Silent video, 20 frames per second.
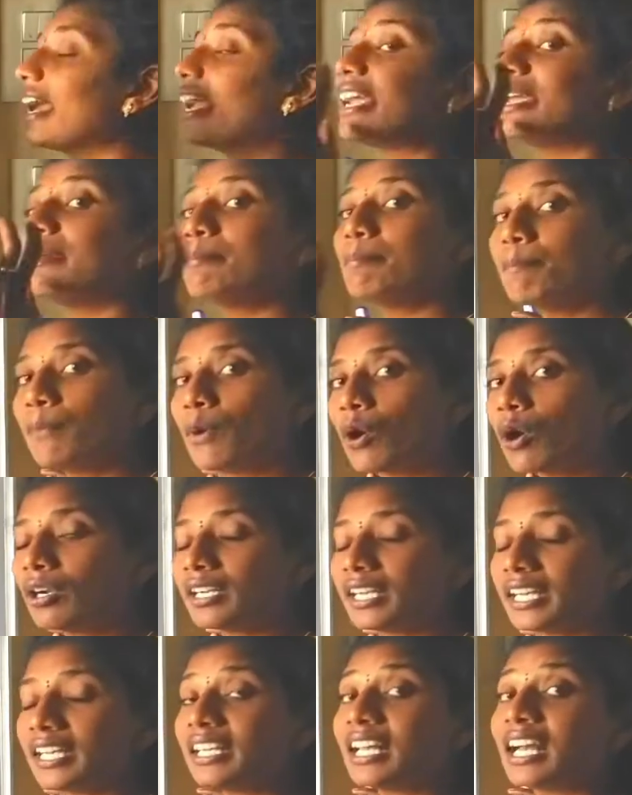
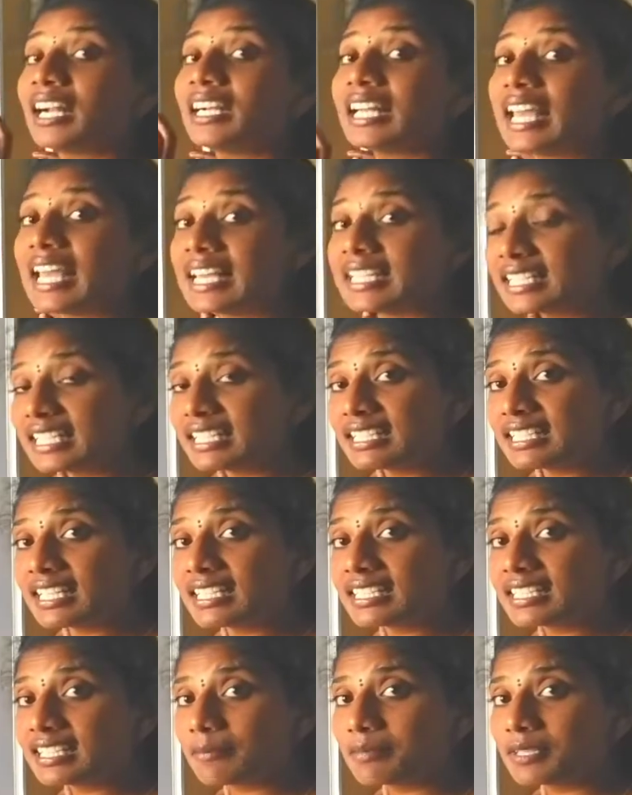important and essential
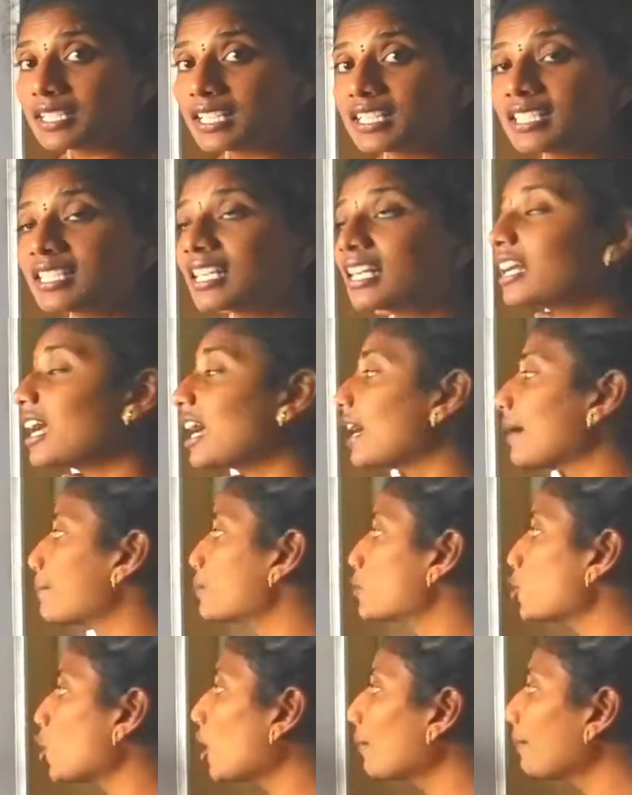substances are
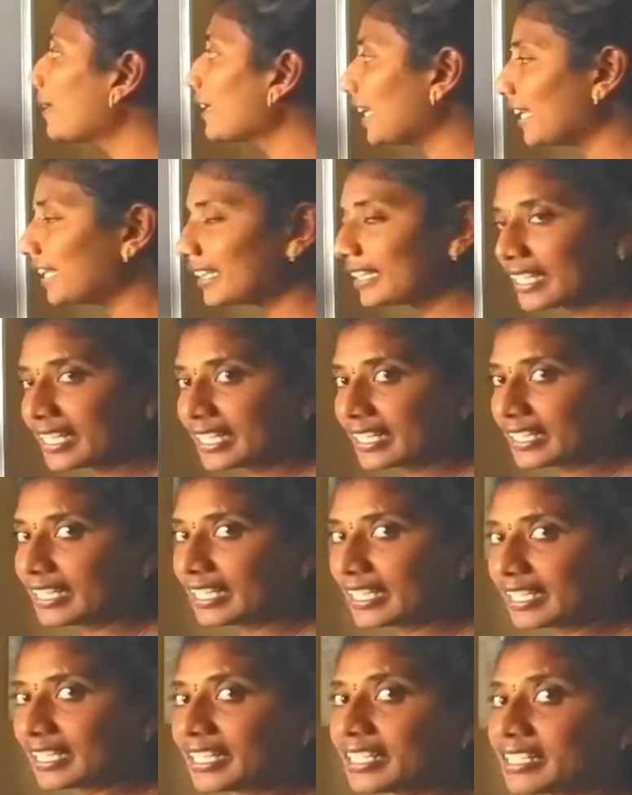absorbed in the
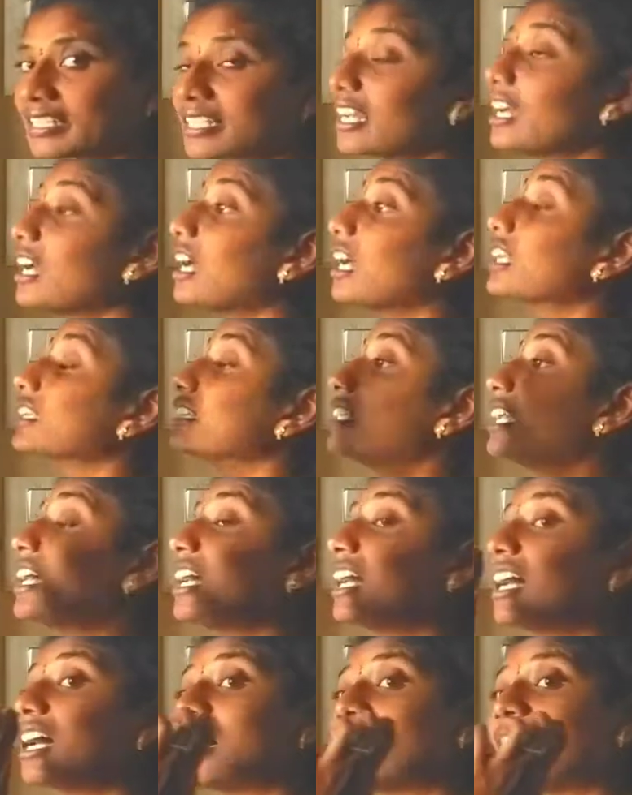kidneys, the
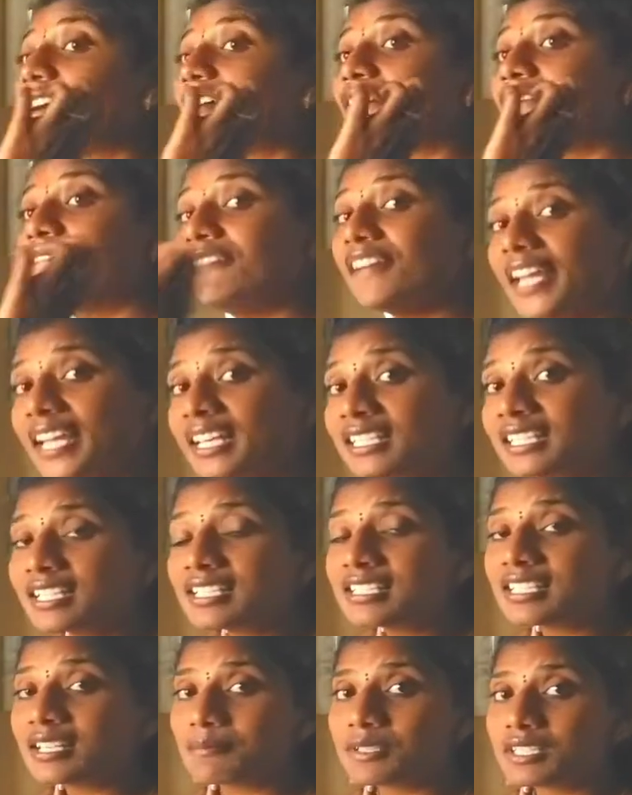
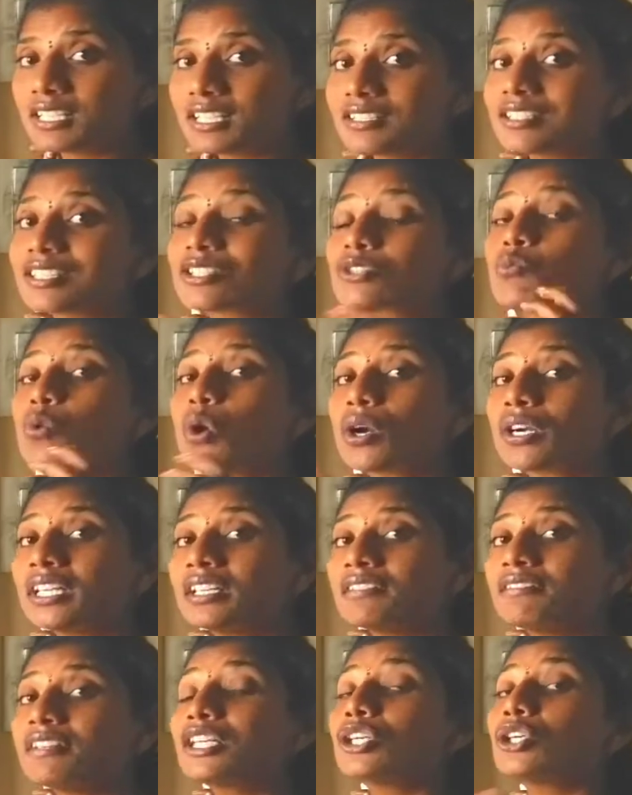waste substances,
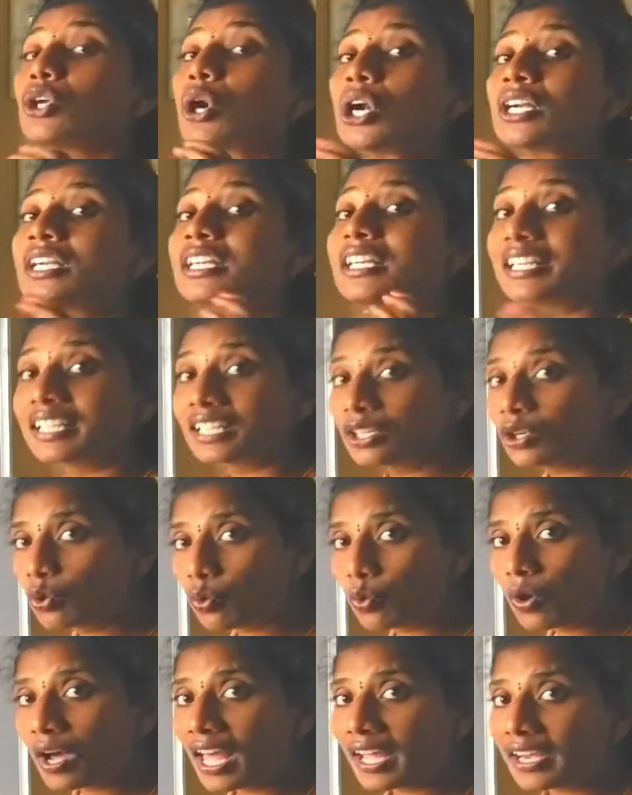whatever not
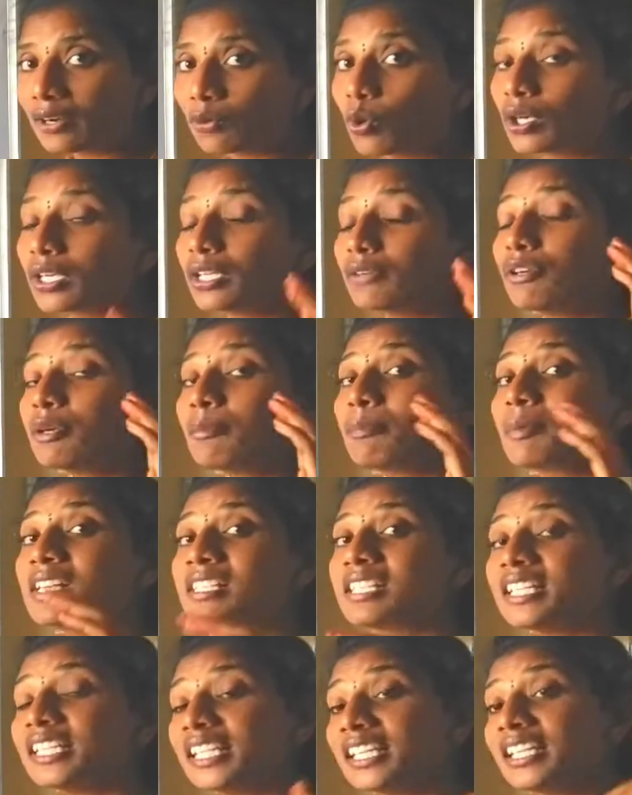required, whatever
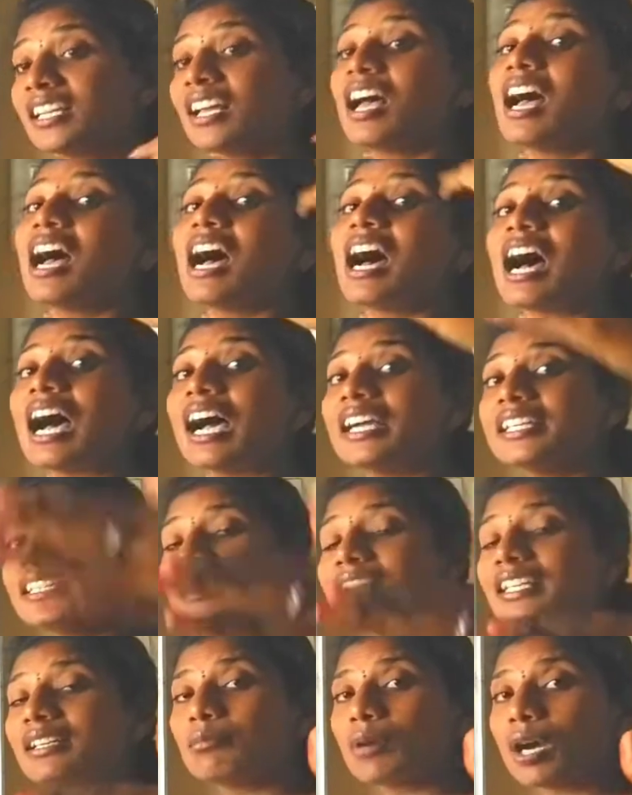present in
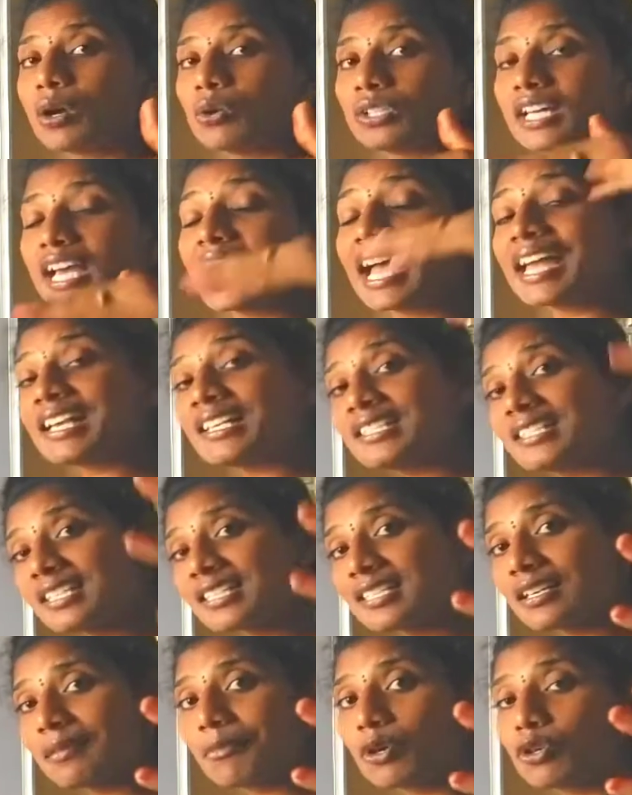higher amount,
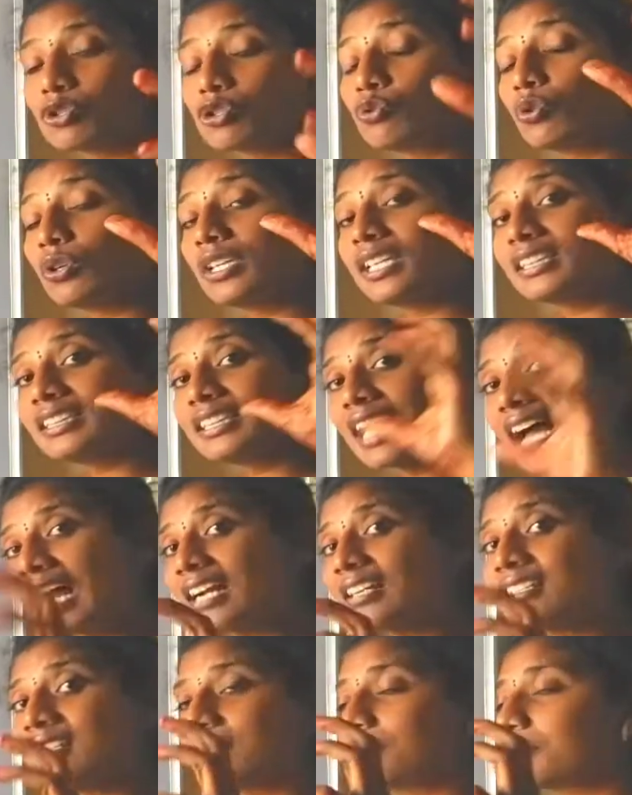excess amounts, only
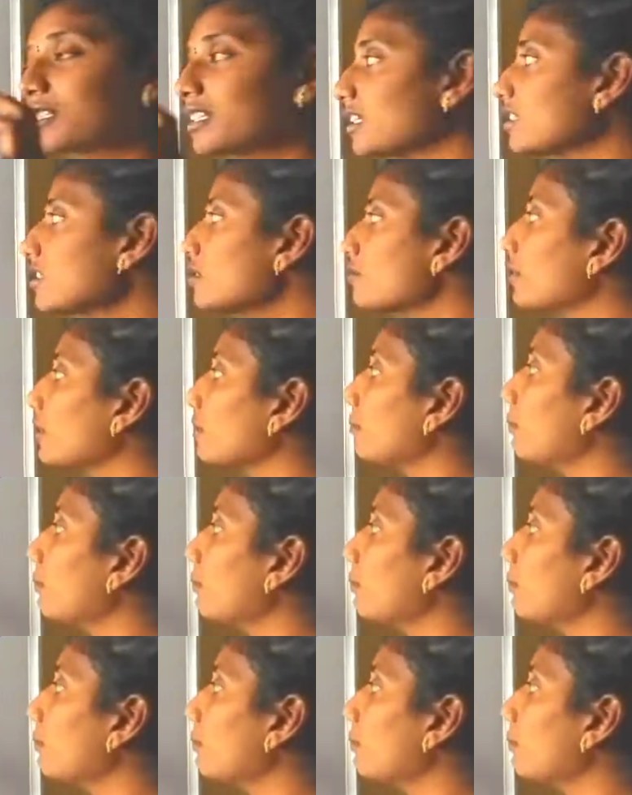that substance will